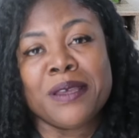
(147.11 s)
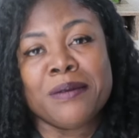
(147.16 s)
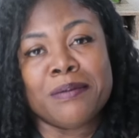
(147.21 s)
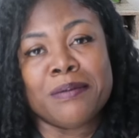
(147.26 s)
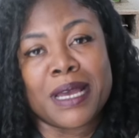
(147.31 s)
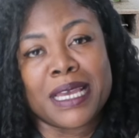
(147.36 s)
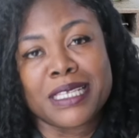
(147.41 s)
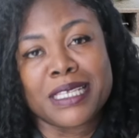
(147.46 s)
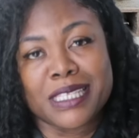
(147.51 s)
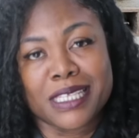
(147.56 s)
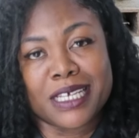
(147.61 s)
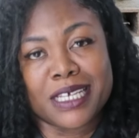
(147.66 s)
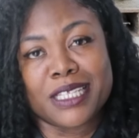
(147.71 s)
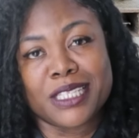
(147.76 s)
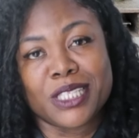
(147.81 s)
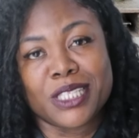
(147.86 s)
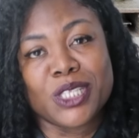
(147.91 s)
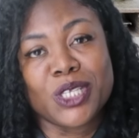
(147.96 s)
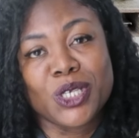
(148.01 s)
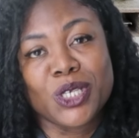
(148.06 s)
My
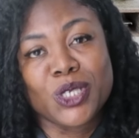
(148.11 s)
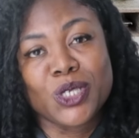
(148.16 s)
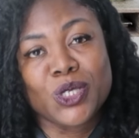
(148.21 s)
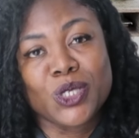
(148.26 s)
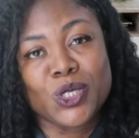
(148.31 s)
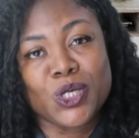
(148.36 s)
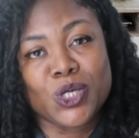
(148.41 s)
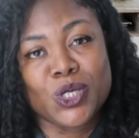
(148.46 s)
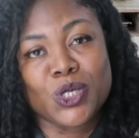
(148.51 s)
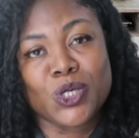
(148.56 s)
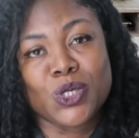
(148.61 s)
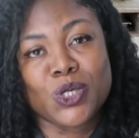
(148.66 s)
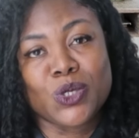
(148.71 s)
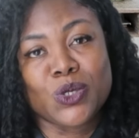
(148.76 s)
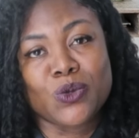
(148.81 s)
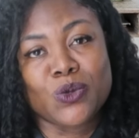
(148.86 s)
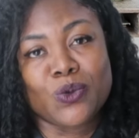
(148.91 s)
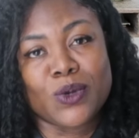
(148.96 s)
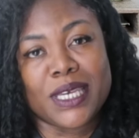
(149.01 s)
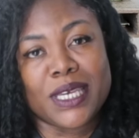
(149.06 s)
son
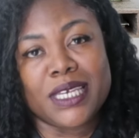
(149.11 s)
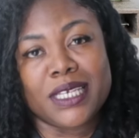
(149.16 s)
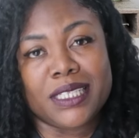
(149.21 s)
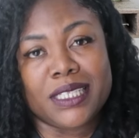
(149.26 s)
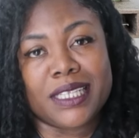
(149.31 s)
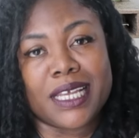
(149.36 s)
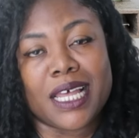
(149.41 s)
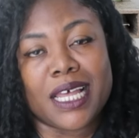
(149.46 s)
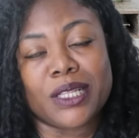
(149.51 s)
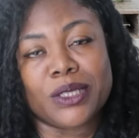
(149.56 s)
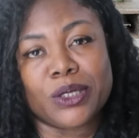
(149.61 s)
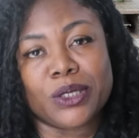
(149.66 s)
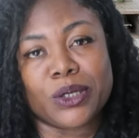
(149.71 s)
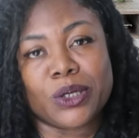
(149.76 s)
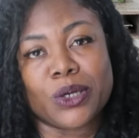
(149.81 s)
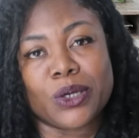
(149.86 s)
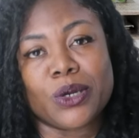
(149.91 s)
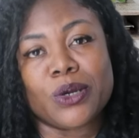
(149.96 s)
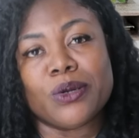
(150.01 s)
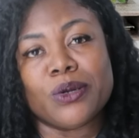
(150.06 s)
swing down the
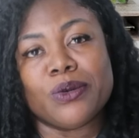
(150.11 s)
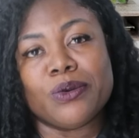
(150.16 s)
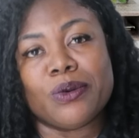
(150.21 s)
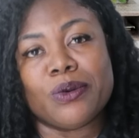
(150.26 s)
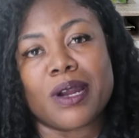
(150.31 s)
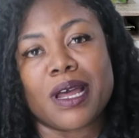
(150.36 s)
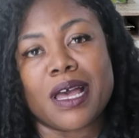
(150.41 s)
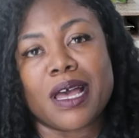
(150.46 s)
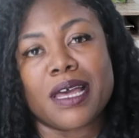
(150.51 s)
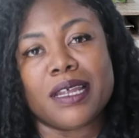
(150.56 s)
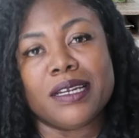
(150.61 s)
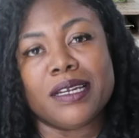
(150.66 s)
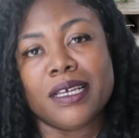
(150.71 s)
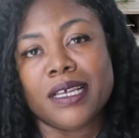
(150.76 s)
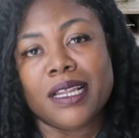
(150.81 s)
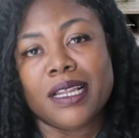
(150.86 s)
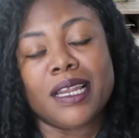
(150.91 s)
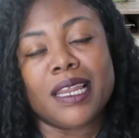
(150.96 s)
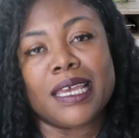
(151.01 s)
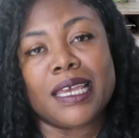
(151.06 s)
curtain rod
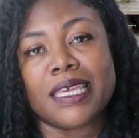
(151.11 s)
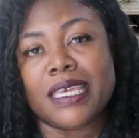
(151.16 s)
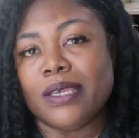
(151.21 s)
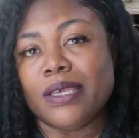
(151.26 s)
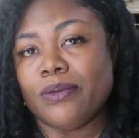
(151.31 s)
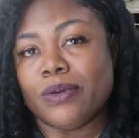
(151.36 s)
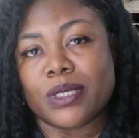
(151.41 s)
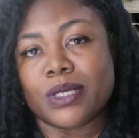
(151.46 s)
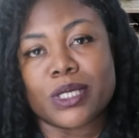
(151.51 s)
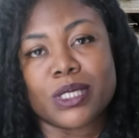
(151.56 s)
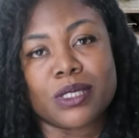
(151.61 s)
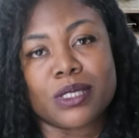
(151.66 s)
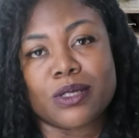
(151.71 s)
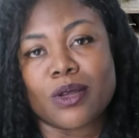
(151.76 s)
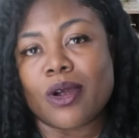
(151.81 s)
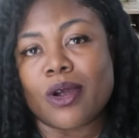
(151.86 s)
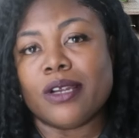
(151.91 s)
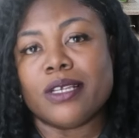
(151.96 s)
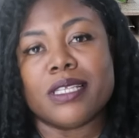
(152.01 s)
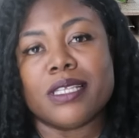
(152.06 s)
like he was
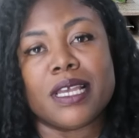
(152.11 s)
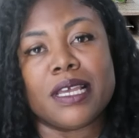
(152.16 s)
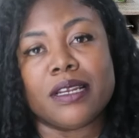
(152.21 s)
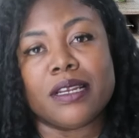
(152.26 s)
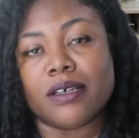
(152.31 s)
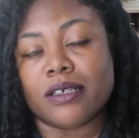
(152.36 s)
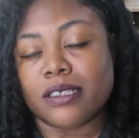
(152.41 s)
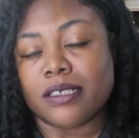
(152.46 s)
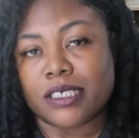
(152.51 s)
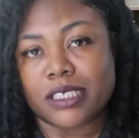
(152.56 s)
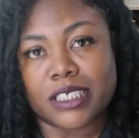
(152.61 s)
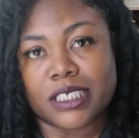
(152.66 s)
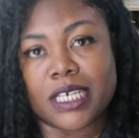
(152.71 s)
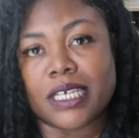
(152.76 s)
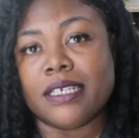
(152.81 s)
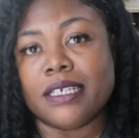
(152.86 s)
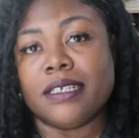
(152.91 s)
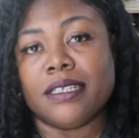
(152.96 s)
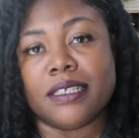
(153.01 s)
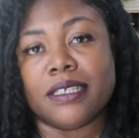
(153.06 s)
Tarzan on a
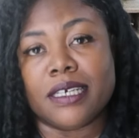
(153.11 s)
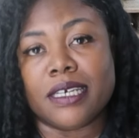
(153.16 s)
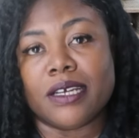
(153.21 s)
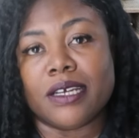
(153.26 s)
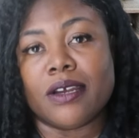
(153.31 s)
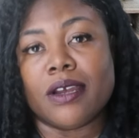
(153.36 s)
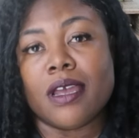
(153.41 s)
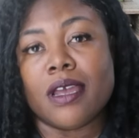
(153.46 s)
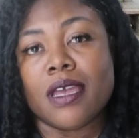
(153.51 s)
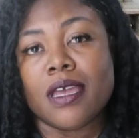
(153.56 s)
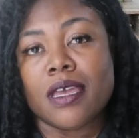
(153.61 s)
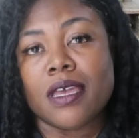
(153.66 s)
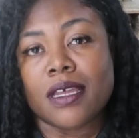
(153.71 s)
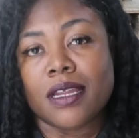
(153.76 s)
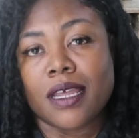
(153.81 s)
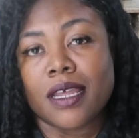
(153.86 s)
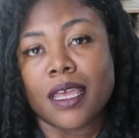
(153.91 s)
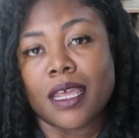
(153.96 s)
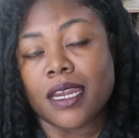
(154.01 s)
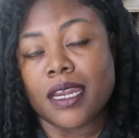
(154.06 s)
chandelier.
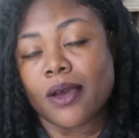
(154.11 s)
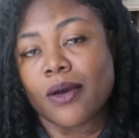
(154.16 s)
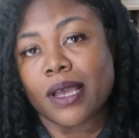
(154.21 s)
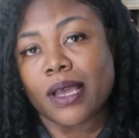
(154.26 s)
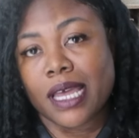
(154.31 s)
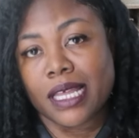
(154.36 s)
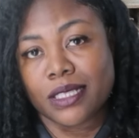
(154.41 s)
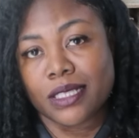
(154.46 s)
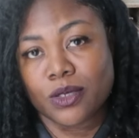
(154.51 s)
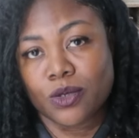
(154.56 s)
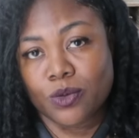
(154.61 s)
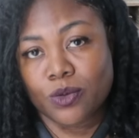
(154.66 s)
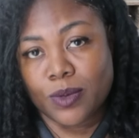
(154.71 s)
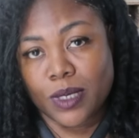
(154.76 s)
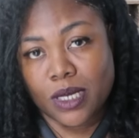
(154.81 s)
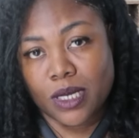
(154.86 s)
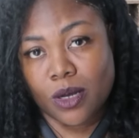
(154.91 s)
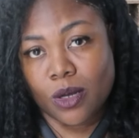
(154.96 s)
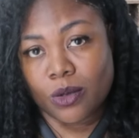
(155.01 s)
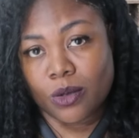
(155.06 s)
And now I got two
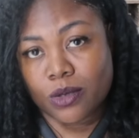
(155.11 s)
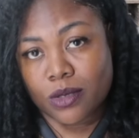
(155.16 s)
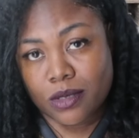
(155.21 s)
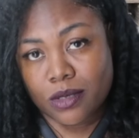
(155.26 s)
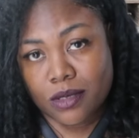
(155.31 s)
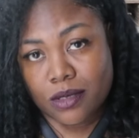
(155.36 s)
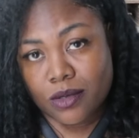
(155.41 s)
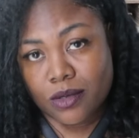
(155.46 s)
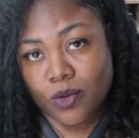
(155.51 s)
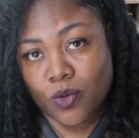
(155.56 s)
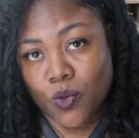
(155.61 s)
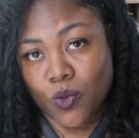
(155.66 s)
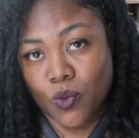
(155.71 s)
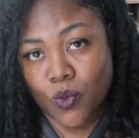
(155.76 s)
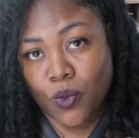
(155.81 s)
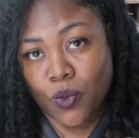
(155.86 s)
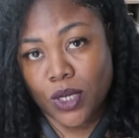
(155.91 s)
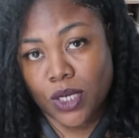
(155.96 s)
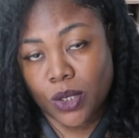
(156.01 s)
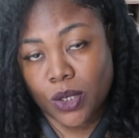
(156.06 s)
big holes
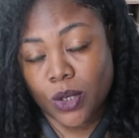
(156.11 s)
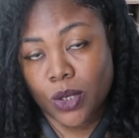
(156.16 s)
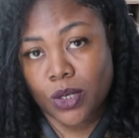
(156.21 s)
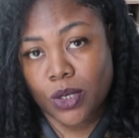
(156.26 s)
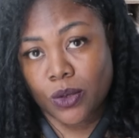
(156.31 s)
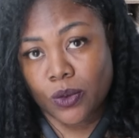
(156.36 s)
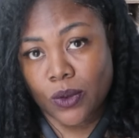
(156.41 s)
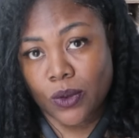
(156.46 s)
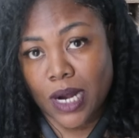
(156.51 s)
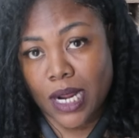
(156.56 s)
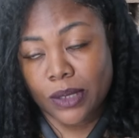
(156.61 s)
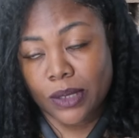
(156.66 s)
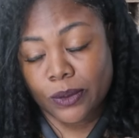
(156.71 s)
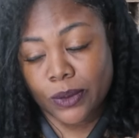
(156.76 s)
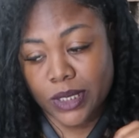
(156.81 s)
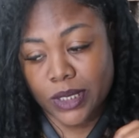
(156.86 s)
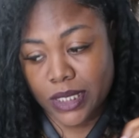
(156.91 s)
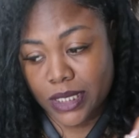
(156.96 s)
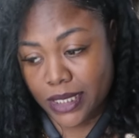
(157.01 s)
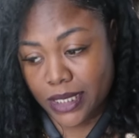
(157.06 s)
where the curtain rod
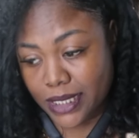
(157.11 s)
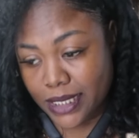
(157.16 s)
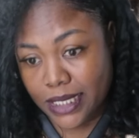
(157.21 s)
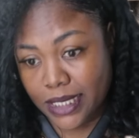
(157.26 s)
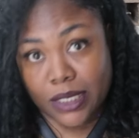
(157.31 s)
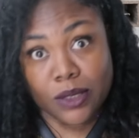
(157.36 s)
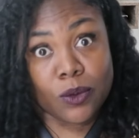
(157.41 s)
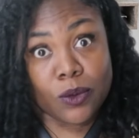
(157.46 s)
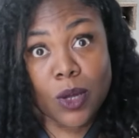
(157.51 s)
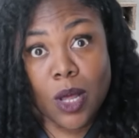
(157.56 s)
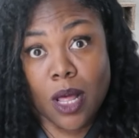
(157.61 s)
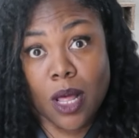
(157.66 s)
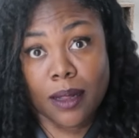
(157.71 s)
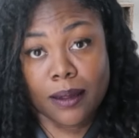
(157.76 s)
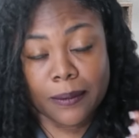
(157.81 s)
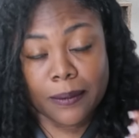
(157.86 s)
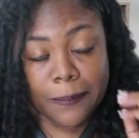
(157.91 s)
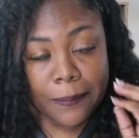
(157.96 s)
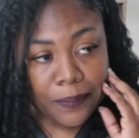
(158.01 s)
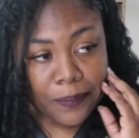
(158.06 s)
was in the
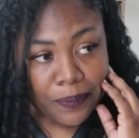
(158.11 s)
wall.